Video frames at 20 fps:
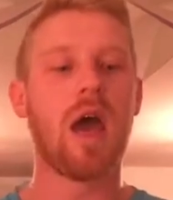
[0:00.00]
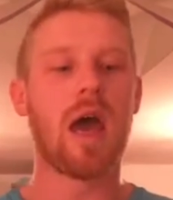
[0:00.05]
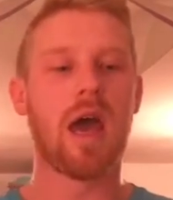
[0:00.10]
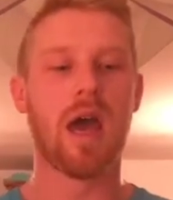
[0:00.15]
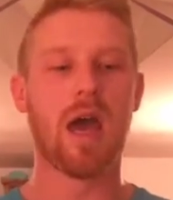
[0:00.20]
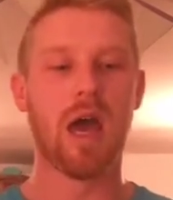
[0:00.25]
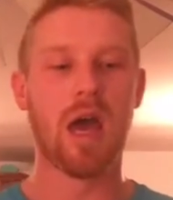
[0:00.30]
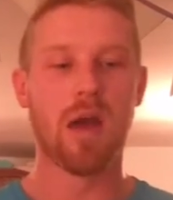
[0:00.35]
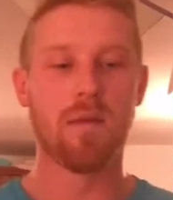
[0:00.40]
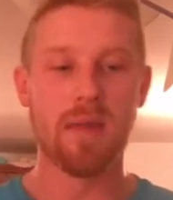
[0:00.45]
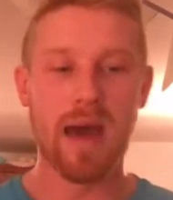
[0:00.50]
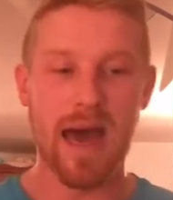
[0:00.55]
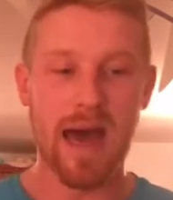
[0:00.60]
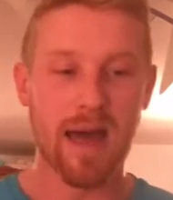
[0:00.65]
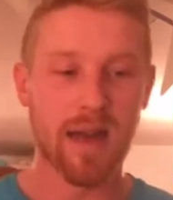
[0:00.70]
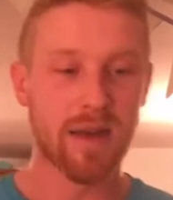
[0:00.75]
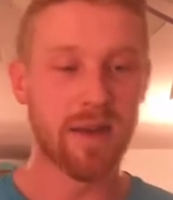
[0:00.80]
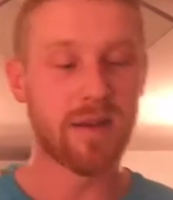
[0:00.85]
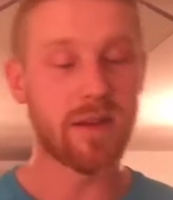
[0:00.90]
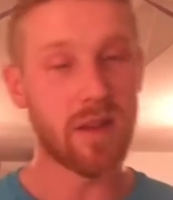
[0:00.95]

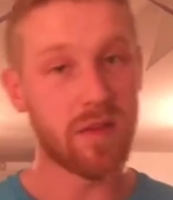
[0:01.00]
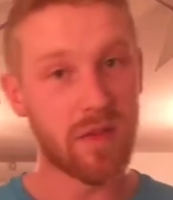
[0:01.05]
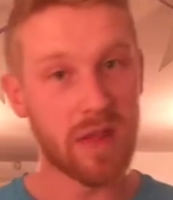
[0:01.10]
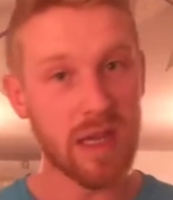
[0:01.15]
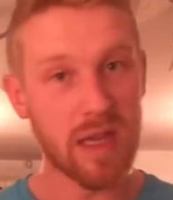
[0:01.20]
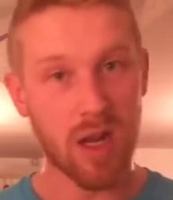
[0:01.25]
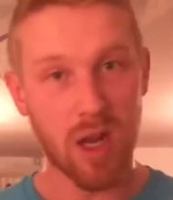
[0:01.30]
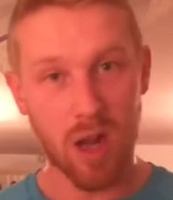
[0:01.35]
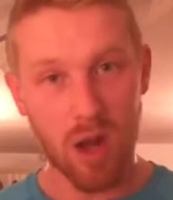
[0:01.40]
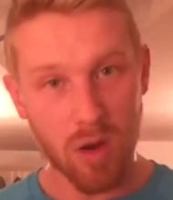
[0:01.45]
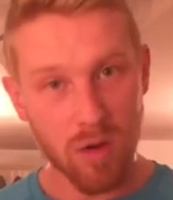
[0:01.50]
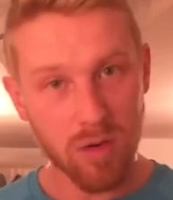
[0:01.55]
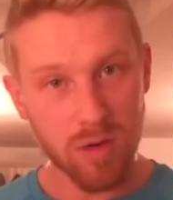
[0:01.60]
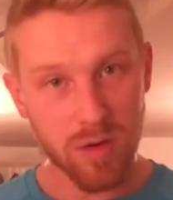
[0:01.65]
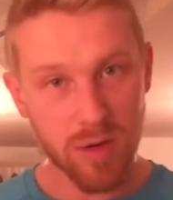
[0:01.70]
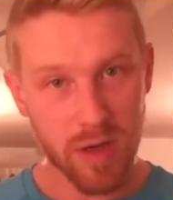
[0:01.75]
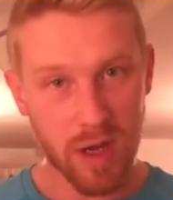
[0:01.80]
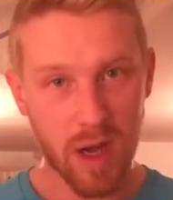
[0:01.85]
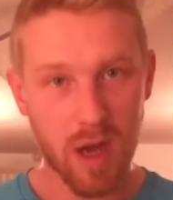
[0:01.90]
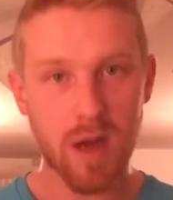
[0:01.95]
And the
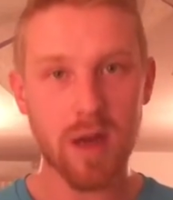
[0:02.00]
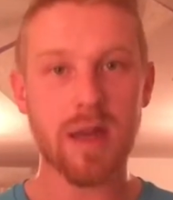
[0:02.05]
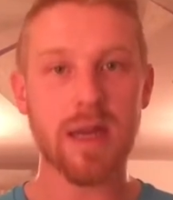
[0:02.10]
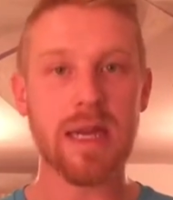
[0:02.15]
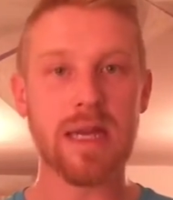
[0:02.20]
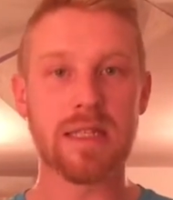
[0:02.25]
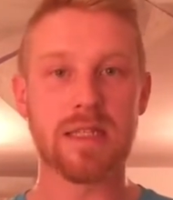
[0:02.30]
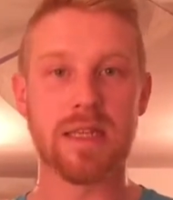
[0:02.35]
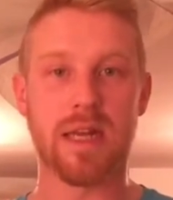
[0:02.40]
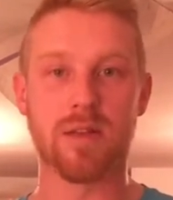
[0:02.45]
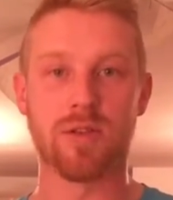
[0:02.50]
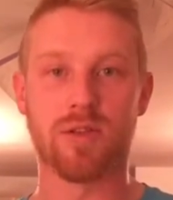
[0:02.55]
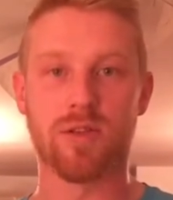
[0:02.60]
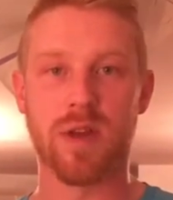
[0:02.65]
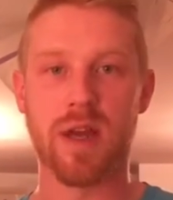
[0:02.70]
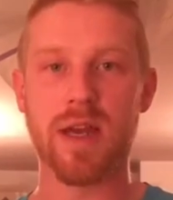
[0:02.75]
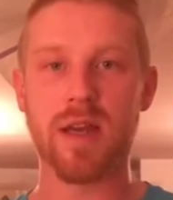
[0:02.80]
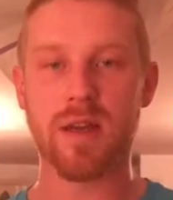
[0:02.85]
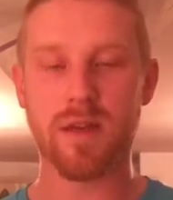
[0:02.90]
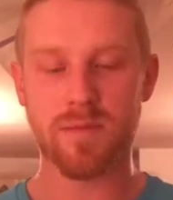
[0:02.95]
longer
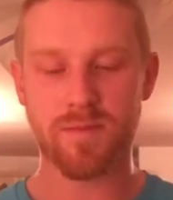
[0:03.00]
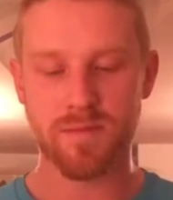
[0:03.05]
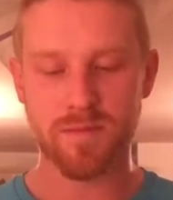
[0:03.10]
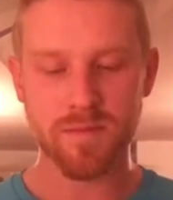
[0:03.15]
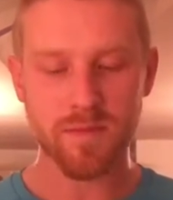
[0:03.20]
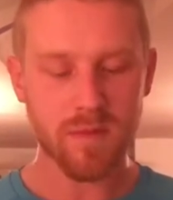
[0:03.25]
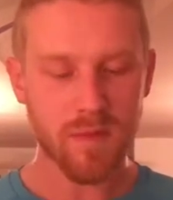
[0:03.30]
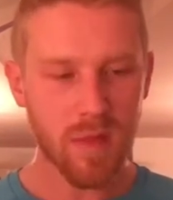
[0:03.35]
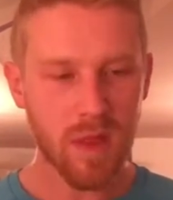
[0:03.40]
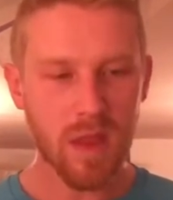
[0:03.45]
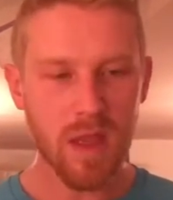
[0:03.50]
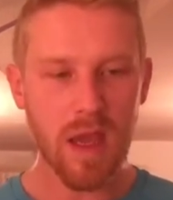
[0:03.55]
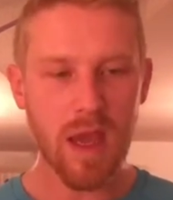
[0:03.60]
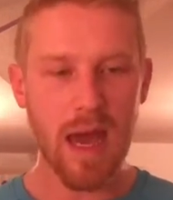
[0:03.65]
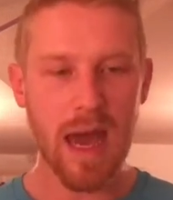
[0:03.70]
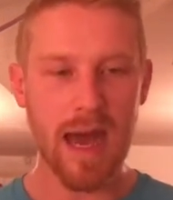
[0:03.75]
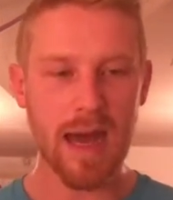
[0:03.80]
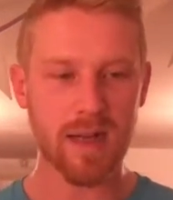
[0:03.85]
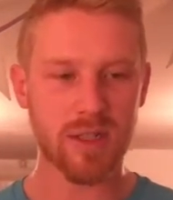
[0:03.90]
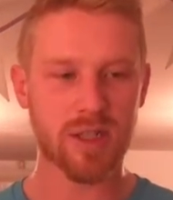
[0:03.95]
eccentric
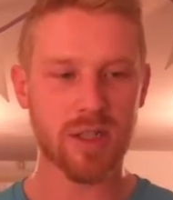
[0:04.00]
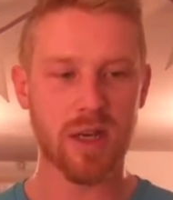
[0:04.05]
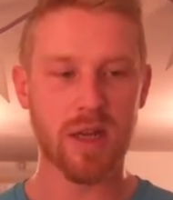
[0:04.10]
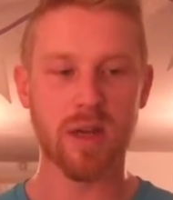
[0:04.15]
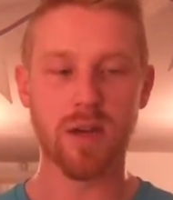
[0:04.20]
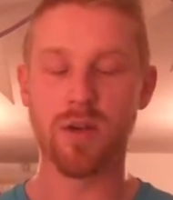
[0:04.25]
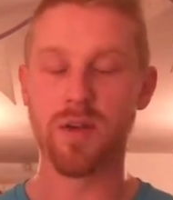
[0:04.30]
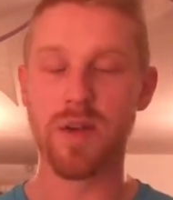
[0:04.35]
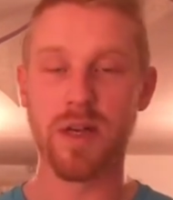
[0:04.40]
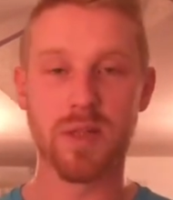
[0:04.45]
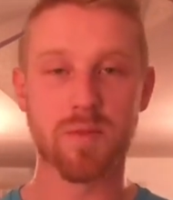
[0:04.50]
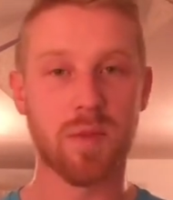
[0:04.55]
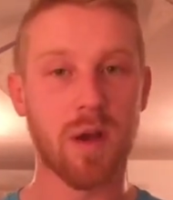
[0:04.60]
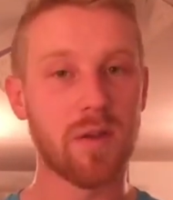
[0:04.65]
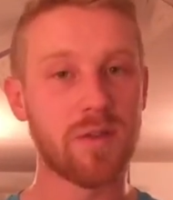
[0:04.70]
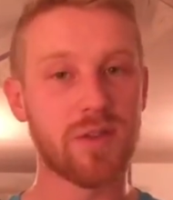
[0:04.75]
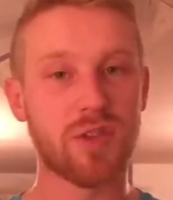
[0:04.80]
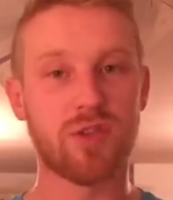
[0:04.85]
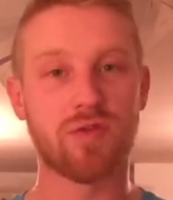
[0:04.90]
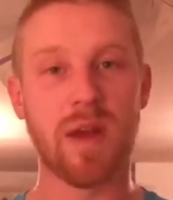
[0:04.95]
actually increased
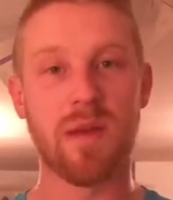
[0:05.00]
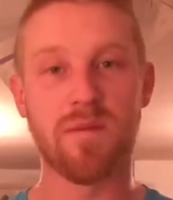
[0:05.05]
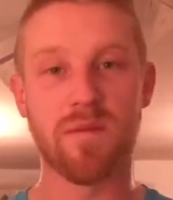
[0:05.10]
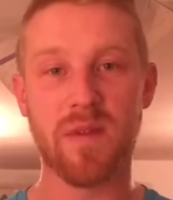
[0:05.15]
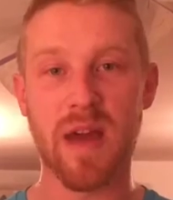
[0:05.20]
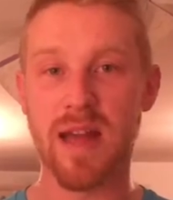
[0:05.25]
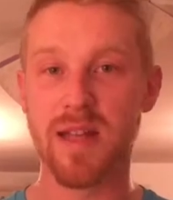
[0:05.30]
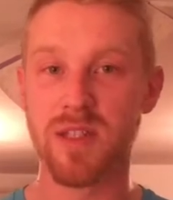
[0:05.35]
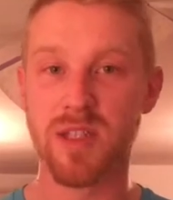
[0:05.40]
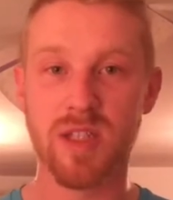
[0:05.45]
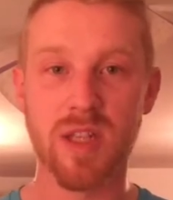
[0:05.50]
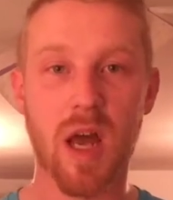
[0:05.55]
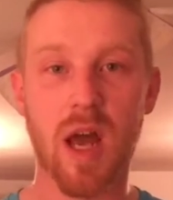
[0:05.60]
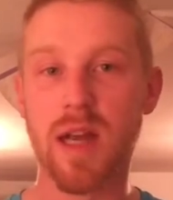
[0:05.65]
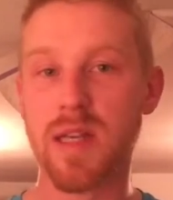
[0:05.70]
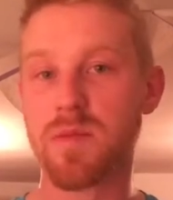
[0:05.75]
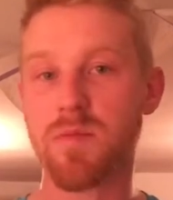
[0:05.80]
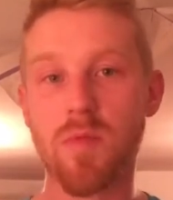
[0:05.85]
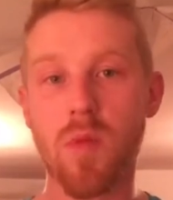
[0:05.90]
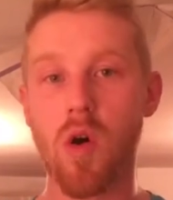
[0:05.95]
both strength and
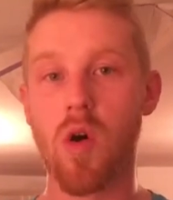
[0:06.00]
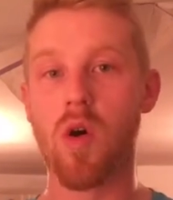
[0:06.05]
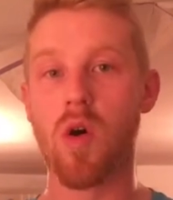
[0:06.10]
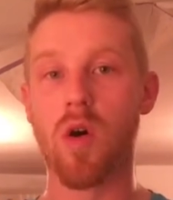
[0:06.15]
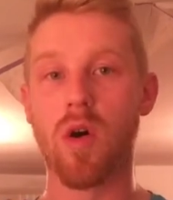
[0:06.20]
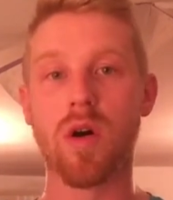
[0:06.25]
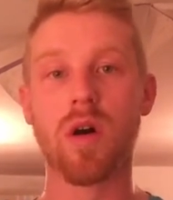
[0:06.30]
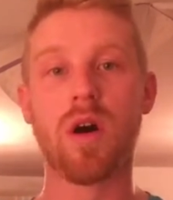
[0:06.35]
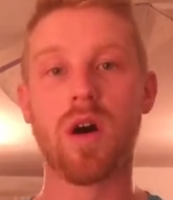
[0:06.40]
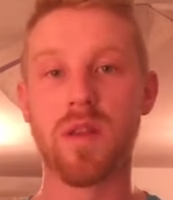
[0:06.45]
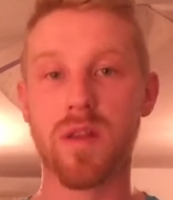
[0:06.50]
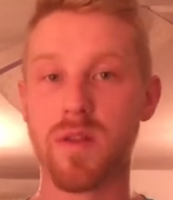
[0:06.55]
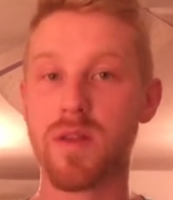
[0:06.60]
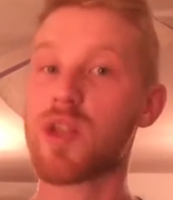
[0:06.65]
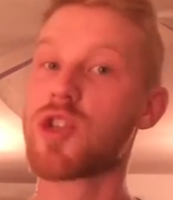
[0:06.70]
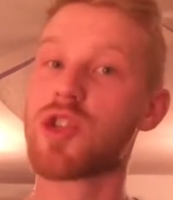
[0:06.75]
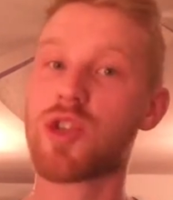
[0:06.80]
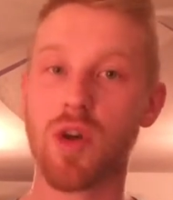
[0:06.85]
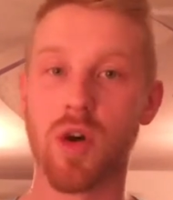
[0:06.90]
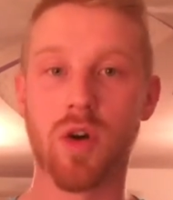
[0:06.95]
size more than the
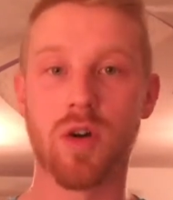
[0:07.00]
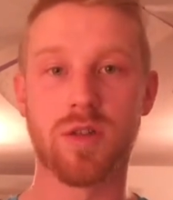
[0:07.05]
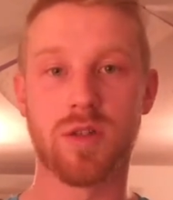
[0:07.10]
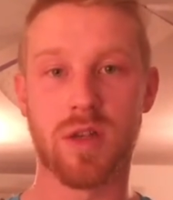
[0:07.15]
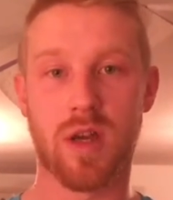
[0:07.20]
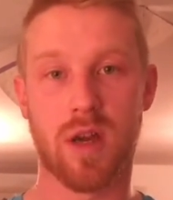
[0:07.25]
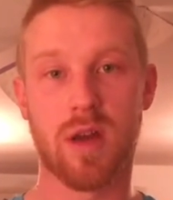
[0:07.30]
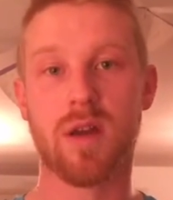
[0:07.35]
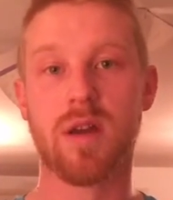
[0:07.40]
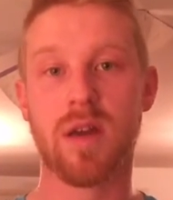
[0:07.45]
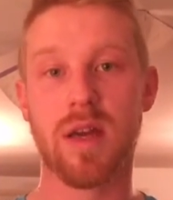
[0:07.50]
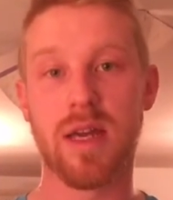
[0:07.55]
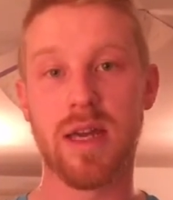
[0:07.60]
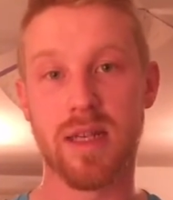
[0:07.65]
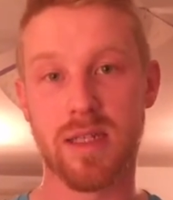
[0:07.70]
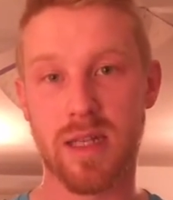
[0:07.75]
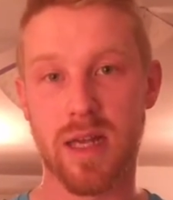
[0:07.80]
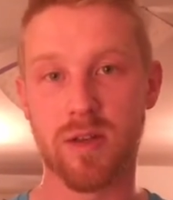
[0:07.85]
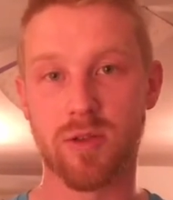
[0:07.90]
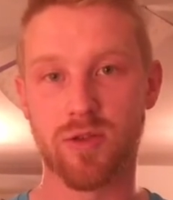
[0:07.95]
shorter
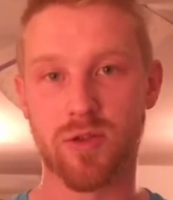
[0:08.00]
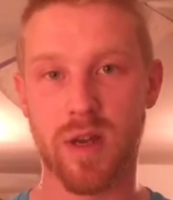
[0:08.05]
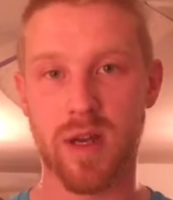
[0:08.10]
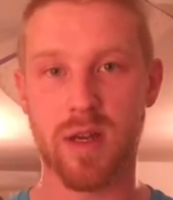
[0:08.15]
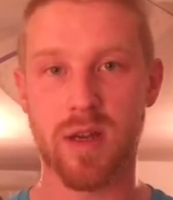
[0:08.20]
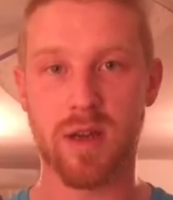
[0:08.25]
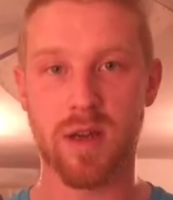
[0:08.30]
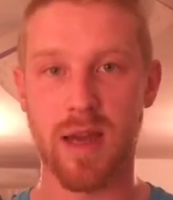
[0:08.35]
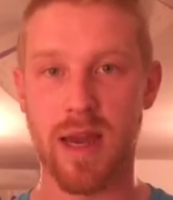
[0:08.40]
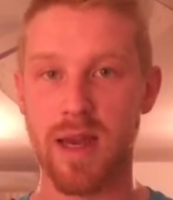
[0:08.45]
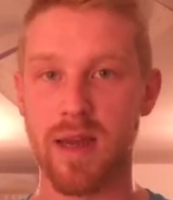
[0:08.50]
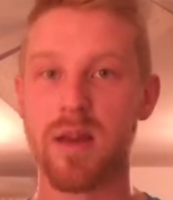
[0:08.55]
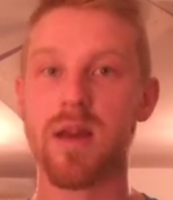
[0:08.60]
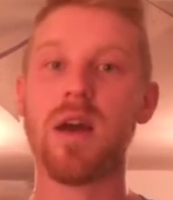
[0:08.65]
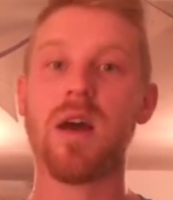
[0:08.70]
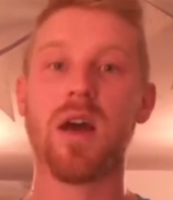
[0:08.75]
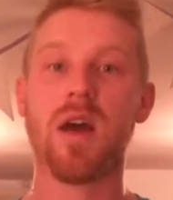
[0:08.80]
eccentric, okay?